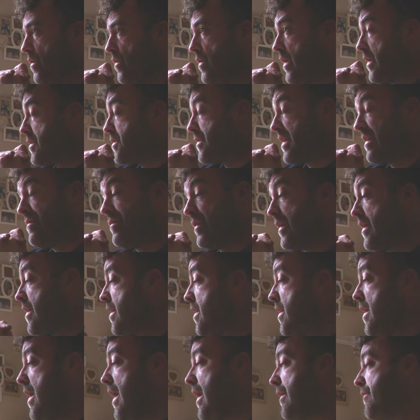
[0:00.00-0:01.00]
That's definitely,
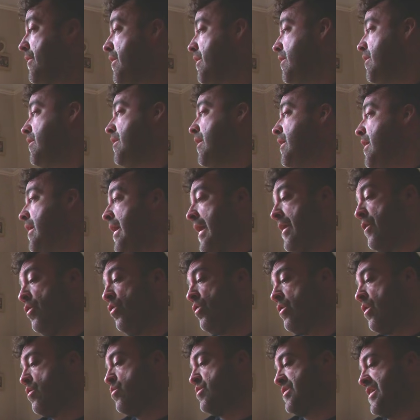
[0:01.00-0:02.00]
and
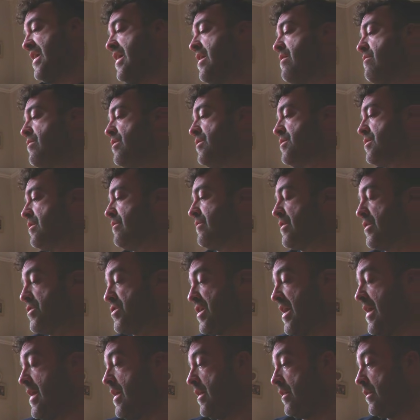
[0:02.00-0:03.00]
all those areas of the
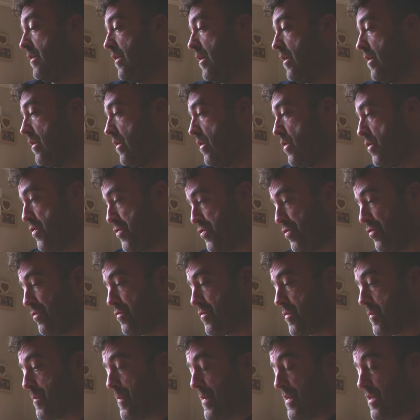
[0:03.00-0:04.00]
jail
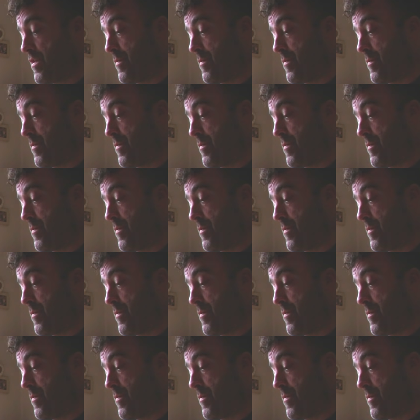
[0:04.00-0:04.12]
should be